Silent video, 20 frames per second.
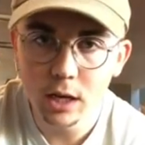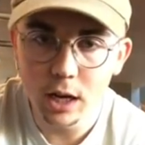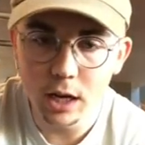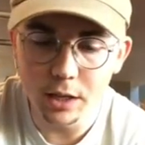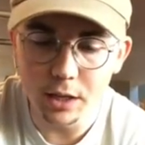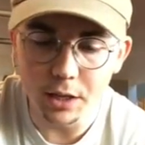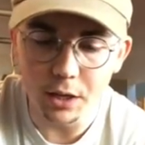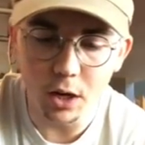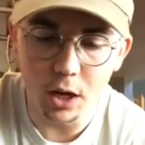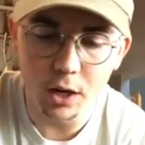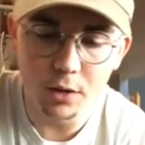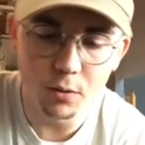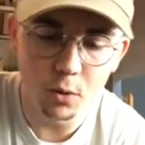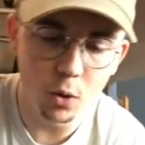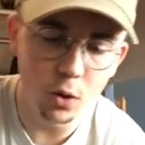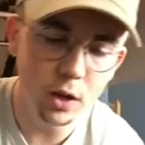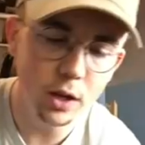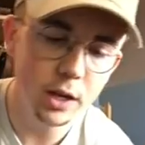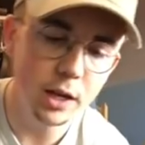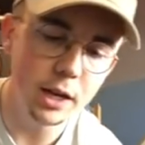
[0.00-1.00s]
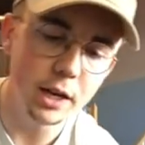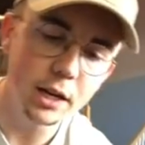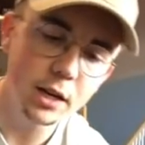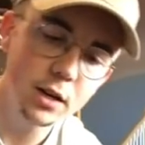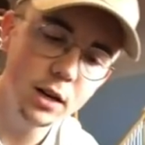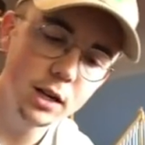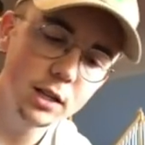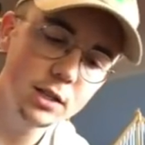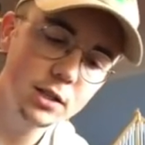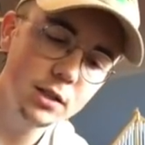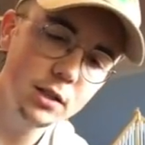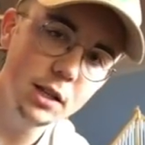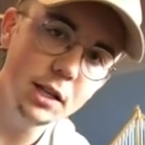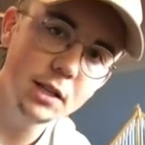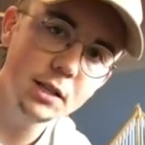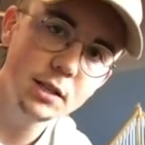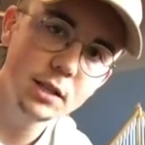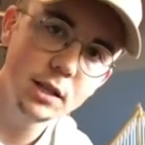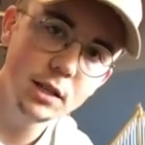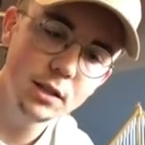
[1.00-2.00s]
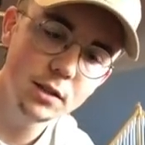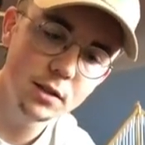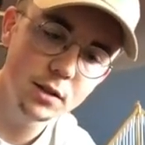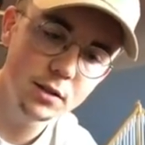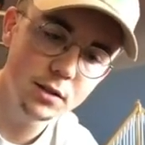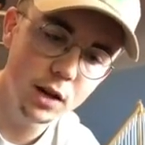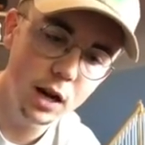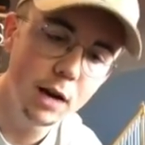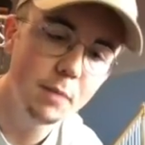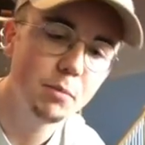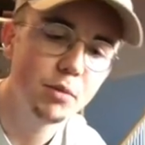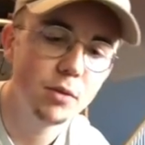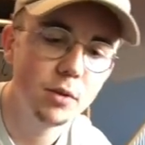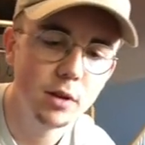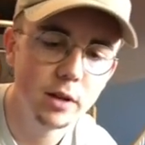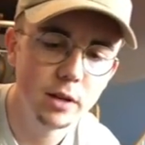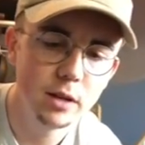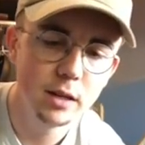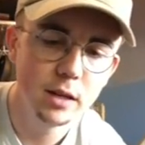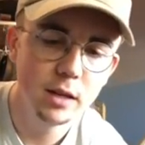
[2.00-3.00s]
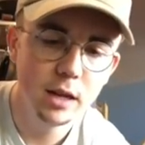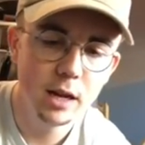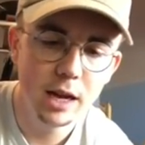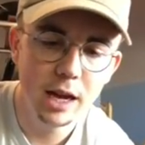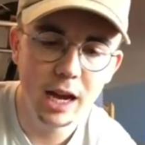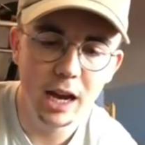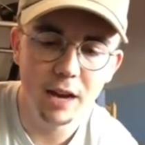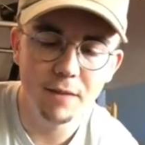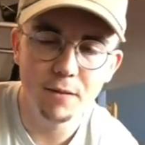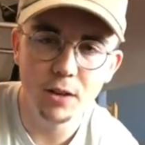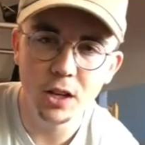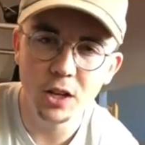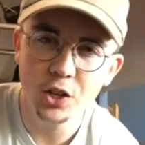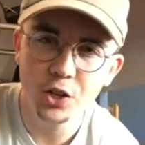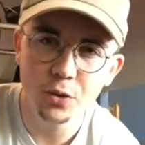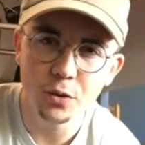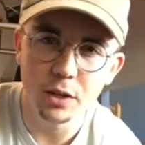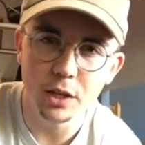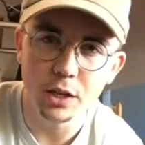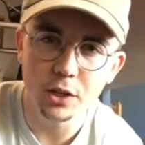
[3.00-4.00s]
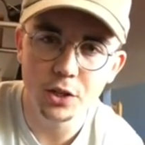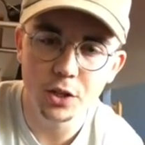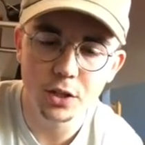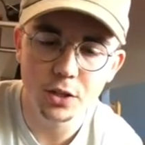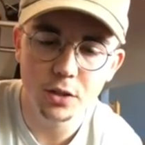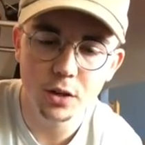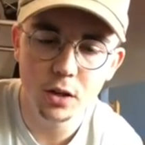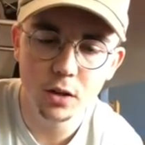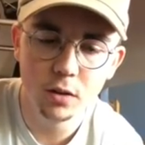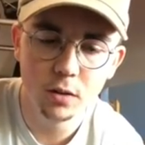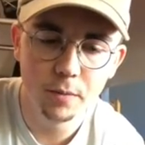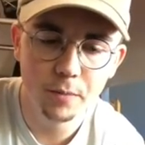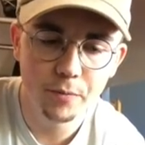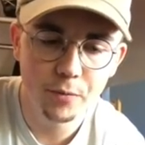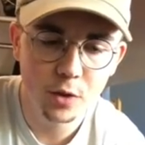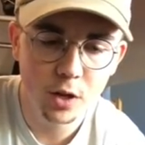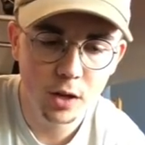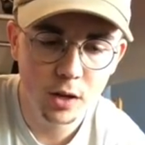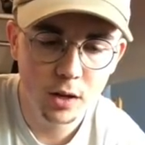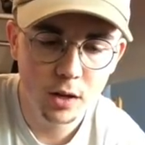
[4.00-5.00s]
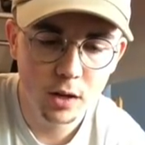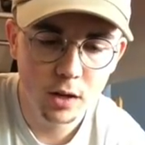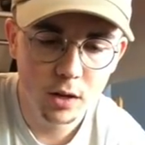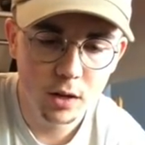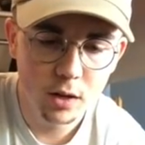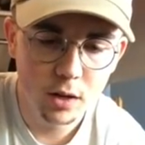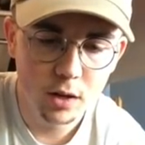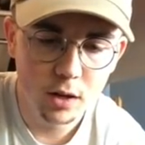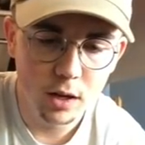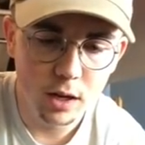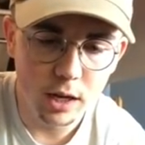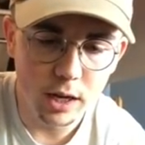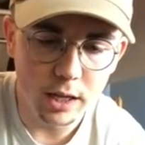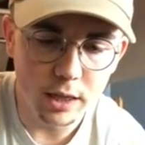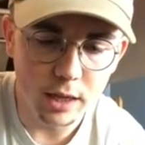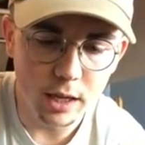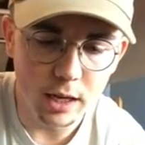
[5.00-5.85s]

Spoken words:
and then unroll it and cut slits into the top 1/2 inch to 1 inch or so, and